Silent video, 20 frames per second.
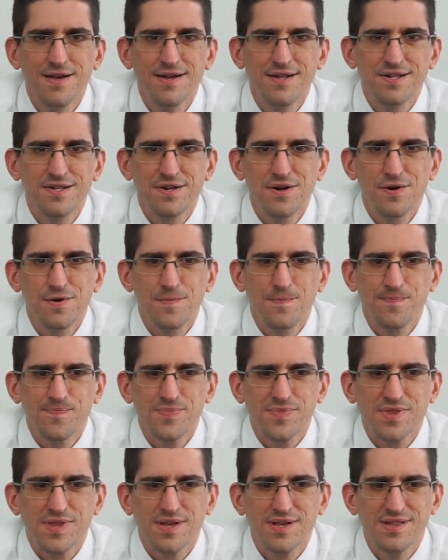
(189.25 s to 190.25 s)
So
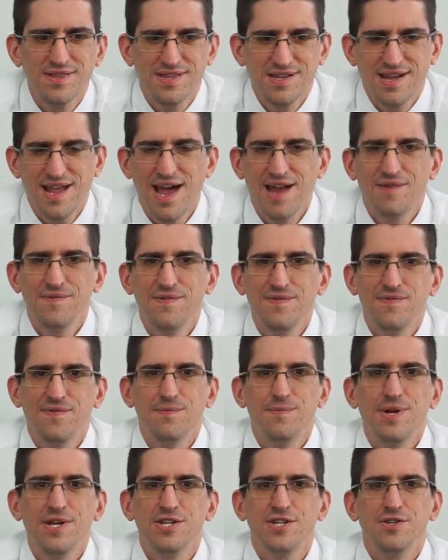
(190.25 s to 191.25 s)
the kind of
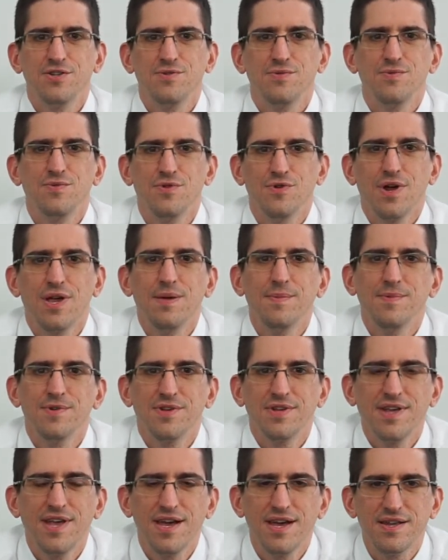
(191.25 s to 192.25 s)
information you're able to
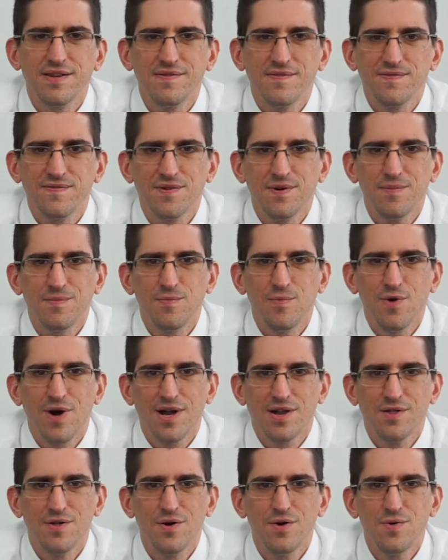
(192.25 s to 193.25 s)
get from
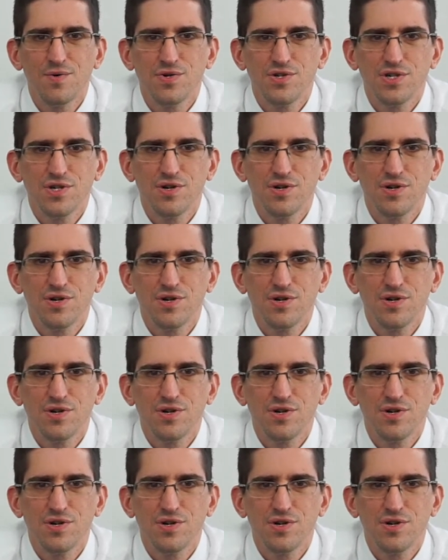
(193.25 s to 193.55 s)
one of those,